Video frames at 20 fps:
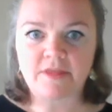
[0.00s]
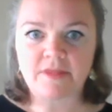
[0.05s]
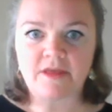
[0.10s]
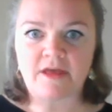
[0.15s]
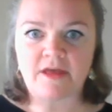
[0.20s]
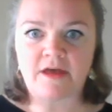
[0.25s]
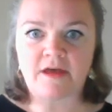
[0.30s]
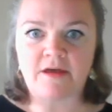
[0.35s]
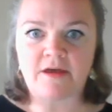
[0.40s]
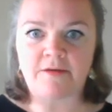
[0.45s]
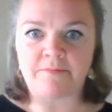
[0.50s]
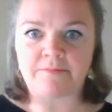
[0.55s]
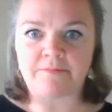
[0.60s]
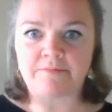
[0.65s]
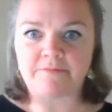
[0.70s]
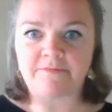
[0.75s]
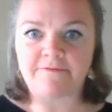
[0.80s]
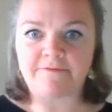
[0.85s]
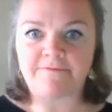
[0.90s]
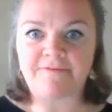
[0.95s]

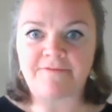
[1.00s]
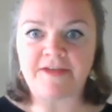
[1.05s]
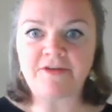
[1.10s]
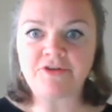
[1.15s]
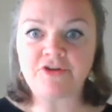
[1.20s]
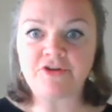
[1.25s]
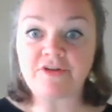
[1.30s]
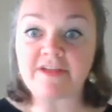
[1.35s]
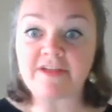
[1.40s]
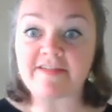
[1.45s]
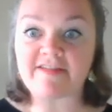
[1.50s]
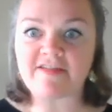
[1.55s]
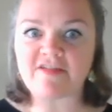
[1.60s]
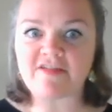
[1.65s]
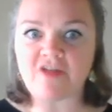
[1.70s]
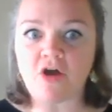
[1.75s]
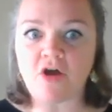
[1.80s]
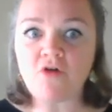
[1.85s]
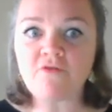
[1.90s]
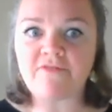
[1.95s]
failure is
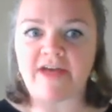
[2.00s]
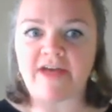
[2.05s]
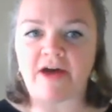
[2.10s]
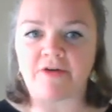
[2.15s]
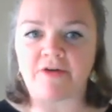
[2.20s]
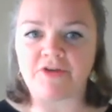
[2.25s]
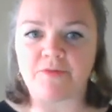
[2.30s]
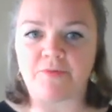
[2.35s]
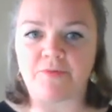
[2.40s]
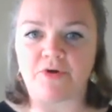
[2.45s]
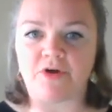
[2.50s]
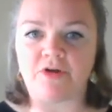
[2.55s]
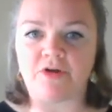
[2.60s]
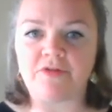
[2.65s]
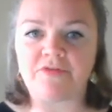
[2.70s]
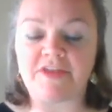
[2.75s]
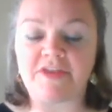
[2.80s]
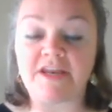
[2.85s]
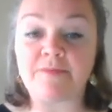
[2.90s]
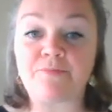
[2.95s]
so
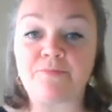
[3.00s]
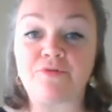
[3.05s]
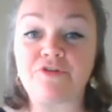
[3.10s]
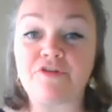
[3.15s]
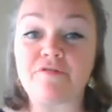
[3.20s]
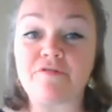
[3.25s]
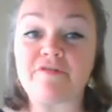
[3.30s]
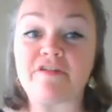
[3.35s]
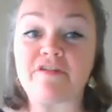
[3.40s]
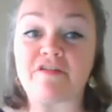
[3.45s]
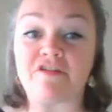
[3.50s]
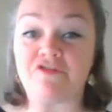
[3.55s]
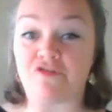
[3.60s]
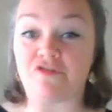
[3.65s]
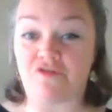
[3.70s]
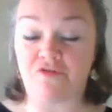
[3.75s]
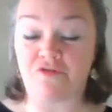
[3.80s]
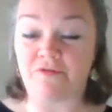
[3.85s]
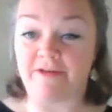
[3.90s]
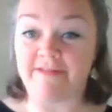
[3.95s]
valuable that it produces
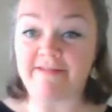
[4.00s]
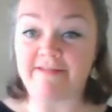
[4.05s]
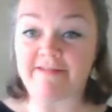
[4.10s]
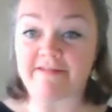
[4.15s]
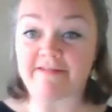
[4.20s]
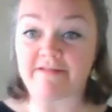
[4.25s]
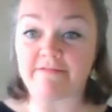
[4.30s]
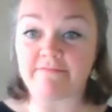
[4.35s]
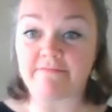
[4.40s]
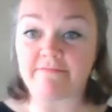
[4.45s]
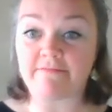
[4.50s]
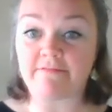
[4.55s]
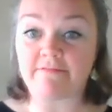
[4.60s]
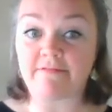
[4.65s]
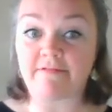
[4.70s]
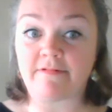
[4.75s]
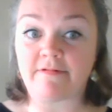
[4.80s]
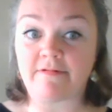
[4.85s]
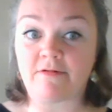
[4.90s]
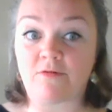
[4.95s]
endurance,
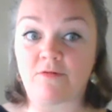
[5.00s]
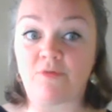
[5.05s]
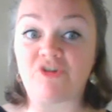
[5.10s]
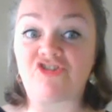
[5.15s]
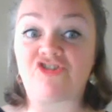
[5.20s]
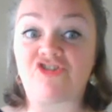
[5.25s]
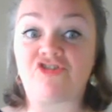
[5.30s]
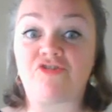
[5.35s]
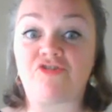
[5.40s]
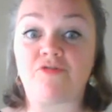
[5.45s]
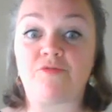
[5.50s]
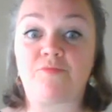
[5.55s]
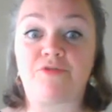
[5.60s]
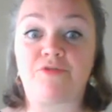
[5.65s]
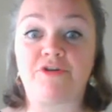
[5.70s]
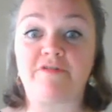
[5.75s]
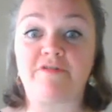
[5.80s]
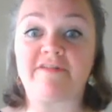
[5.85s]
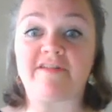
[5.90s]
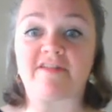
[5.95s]
which
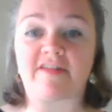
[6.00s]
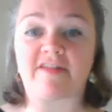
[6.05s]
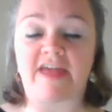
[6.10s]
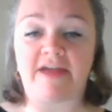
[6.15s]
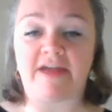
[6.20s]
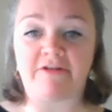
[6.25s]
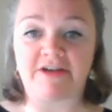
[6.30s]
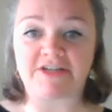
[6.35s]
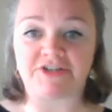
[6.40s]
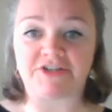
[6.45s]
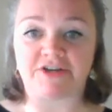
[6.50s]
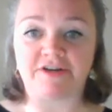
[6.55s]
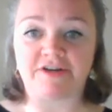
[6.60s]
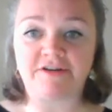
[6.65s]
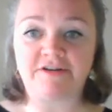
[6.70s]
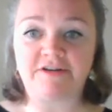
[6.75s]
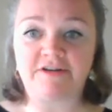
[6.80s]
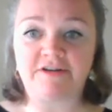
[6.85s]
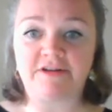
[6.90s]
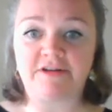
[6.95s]
produces
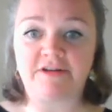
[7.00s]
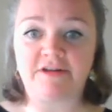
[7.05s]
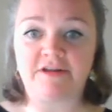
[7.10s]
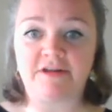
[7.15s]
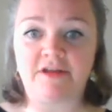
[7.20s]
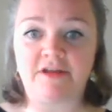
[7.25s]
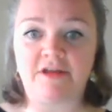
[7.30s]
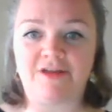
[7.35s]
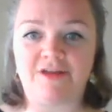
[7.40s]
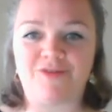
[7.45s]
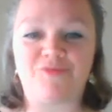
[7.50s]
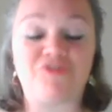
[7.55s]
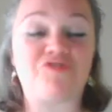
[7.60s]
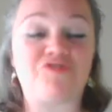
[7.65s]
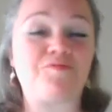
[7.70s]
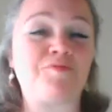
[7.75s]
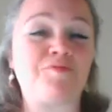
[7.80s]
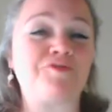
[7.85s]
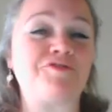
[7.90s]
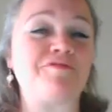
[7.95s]
character,
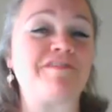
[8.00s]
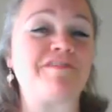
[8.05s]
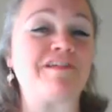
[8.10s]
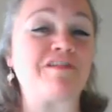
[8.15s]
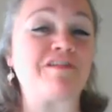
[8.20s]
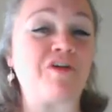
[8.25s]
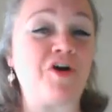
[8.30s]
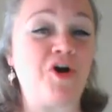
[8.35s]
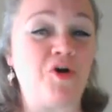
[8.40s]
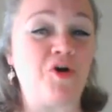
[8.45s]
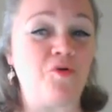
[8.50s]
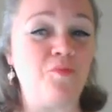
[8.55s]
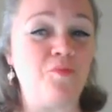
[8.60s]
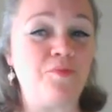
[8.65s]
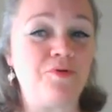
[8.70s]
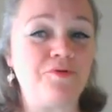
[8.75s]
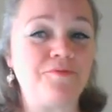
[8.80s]
which produces hope,